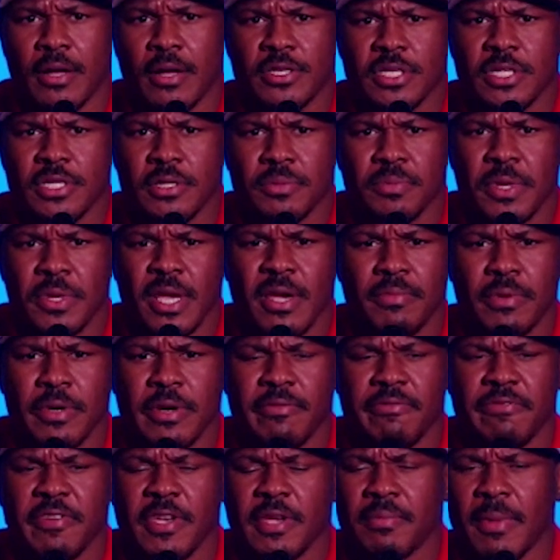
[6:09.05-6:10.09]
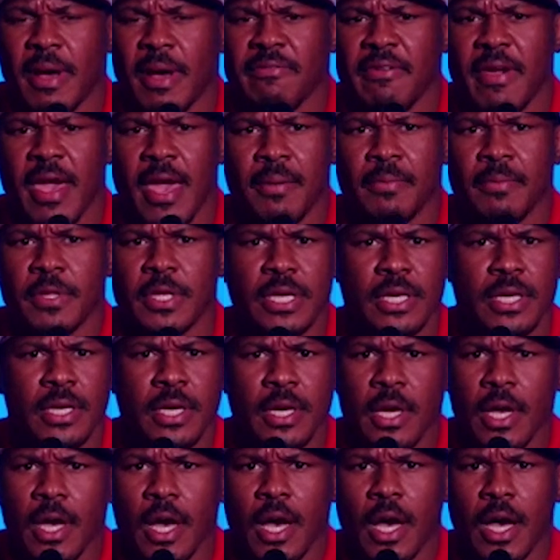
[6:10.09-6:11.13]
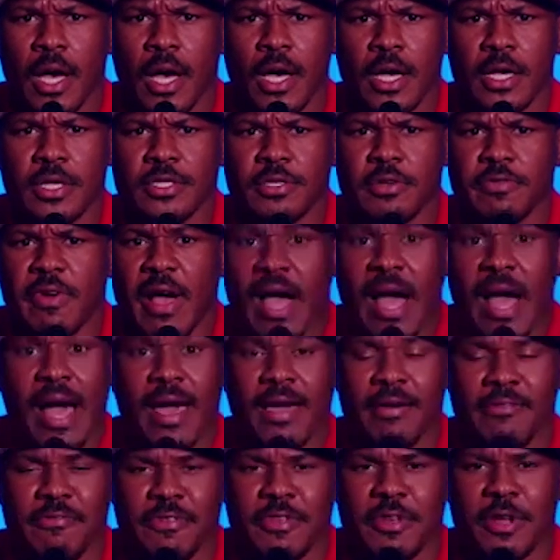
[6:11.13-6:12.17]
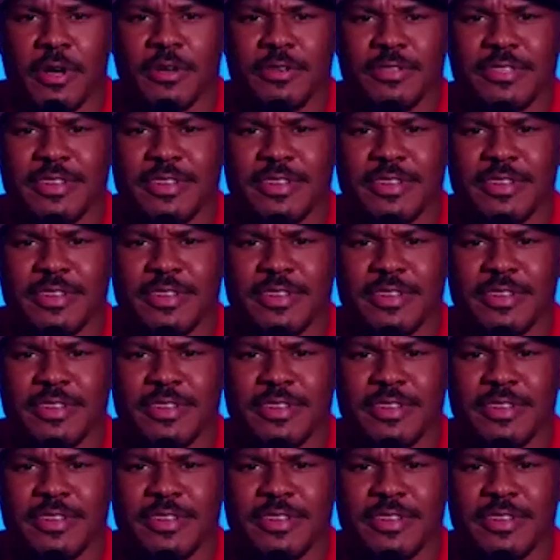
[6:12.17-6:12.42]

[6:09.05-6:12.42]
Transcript: just to be able to feed my family, uh, survive, you know.